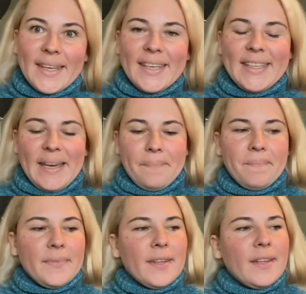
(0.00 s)
yeah,
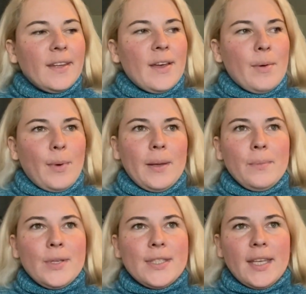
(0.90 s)
one
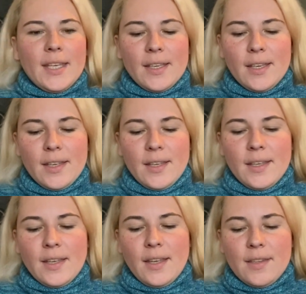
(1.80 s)
more thing,
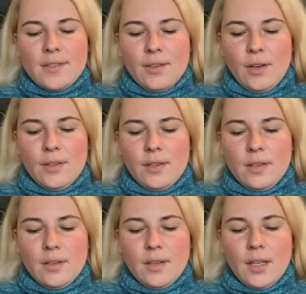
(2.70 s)
I thought
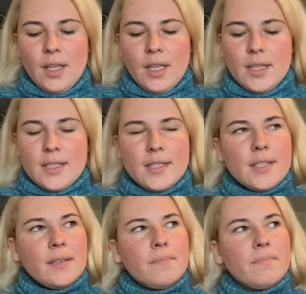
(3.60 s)

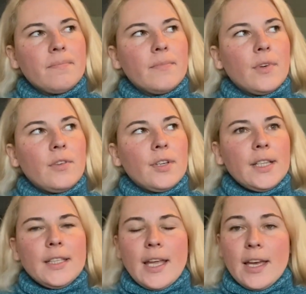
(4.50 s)
it's
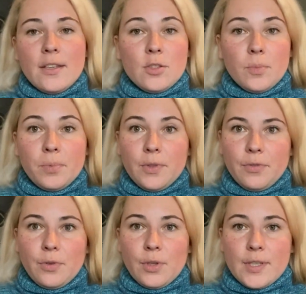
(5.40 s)
really nice to put
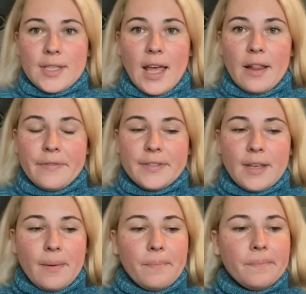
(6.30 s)
for yourself
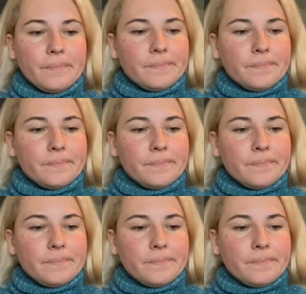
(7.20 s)
some,